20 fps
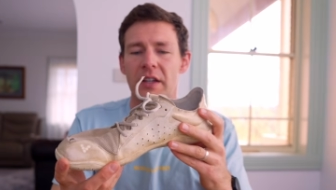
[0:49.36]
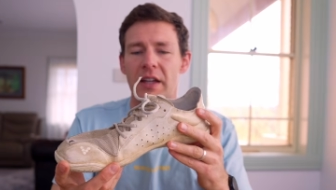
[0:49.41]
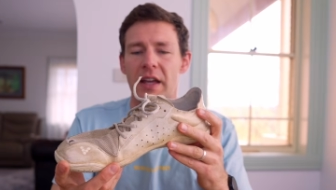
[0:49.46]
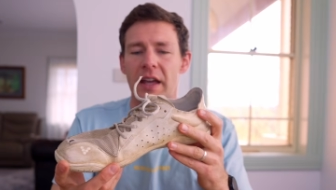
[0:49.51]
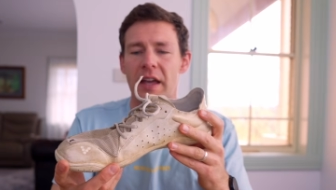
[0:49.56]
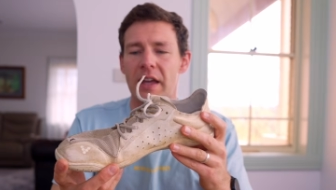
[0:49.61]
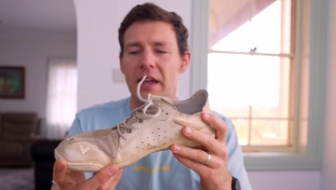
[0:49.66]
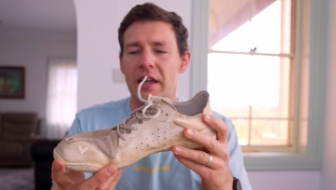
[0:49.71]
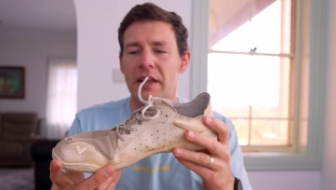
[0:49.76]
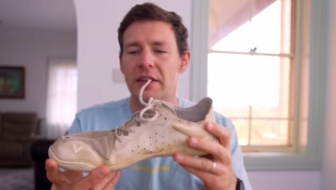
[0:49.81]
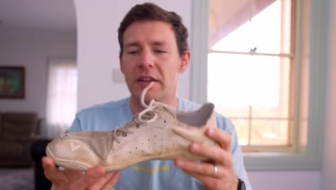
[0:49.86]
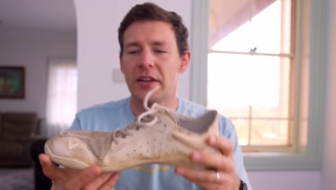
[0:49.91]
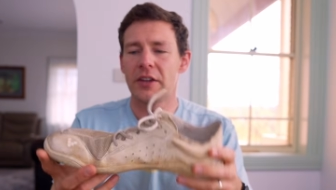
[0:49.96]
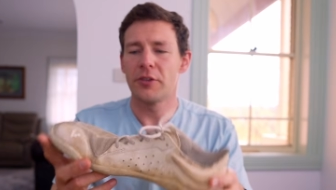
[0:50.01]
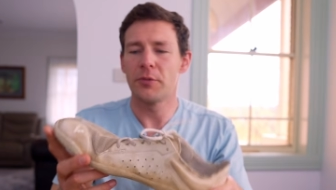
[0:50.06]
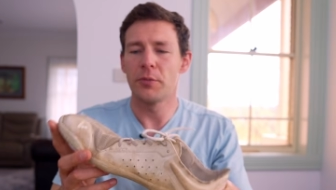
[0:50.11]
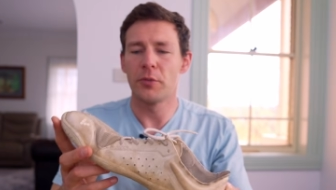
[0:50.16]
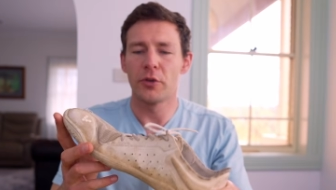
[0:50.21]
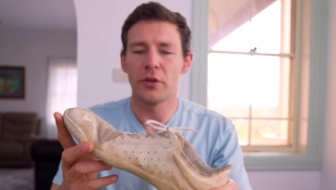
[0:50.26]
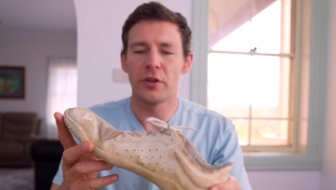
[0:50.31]
and it's
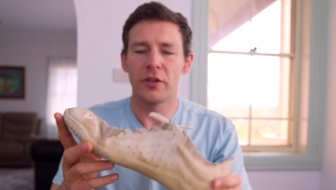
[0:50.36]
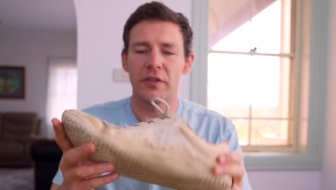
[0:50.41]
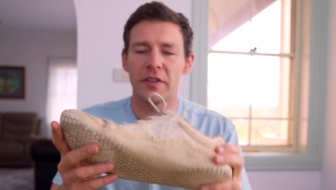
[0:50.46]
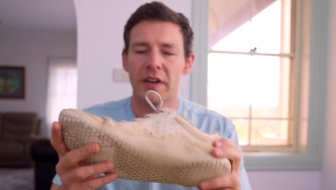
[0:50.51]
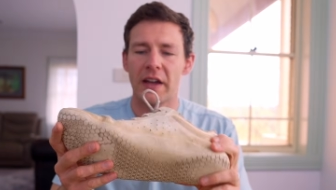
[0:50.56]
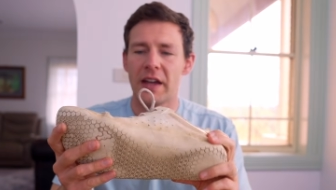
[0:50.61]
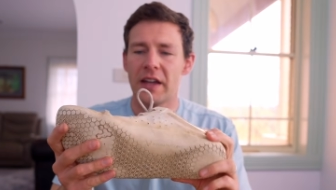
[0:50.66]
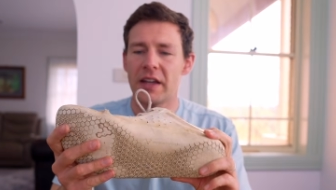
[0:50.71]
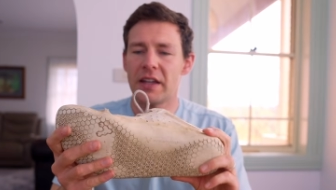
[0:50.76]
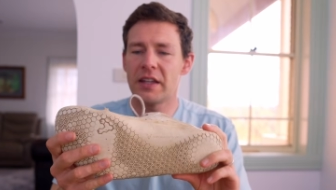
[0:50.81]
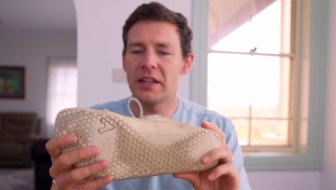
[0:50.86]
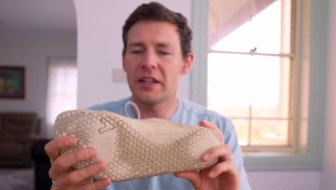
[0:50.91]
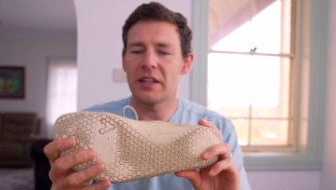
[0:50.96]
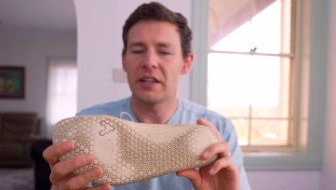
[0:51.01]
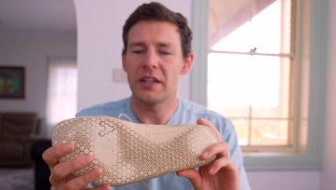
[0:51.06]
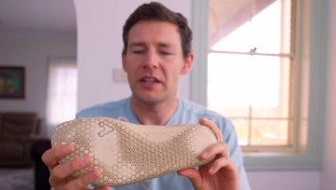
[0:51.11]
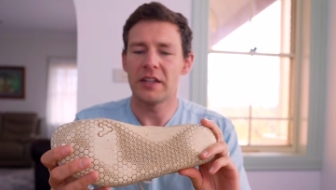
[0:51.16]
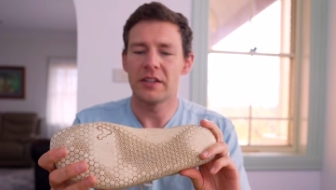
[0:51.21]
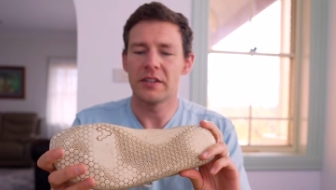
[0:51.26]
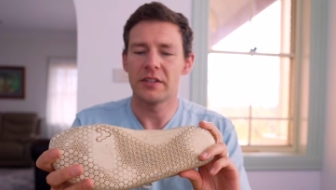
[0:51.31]
more of
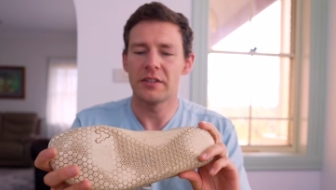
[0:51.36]
a